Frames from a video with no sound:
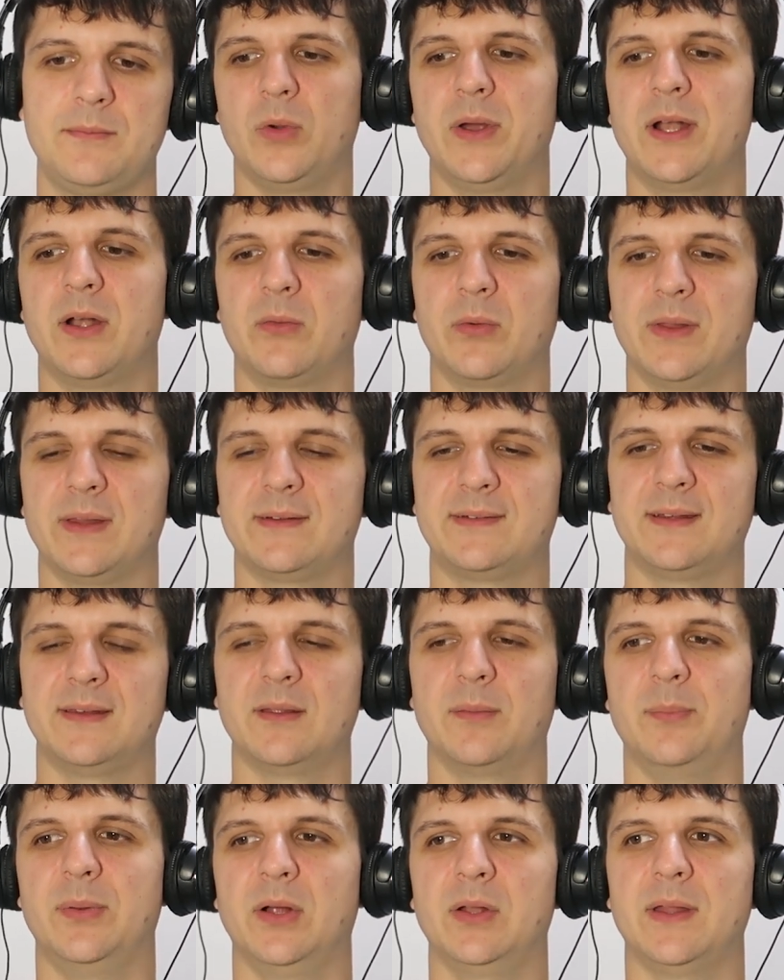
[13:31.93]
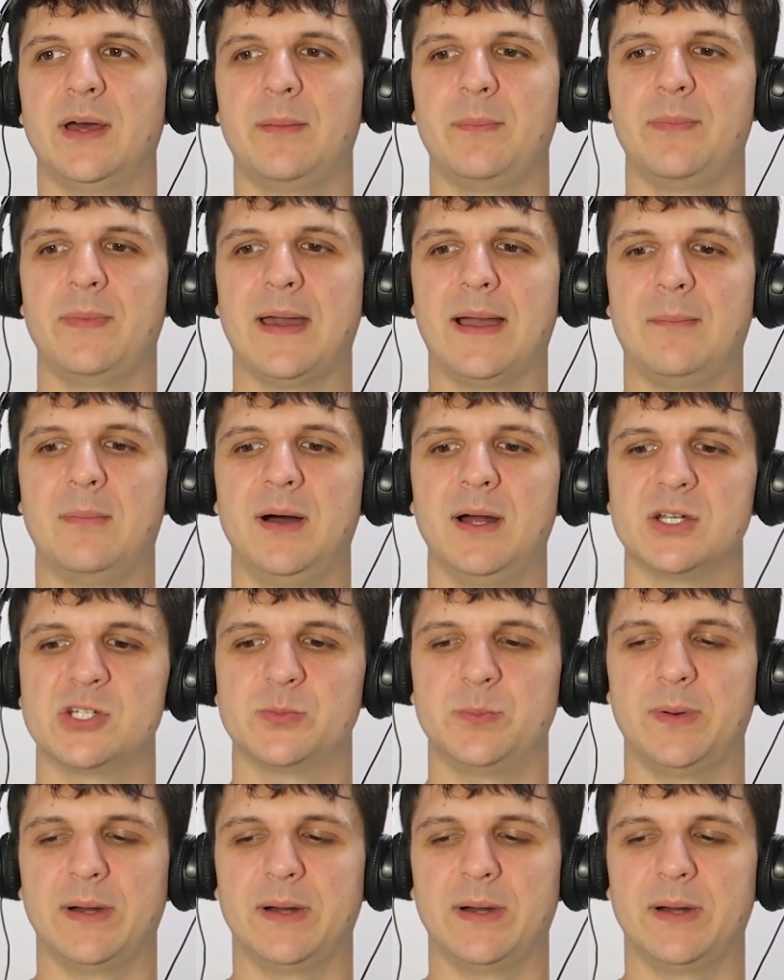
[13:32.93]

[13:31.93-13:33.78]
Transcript: We didn't really see the build up that much,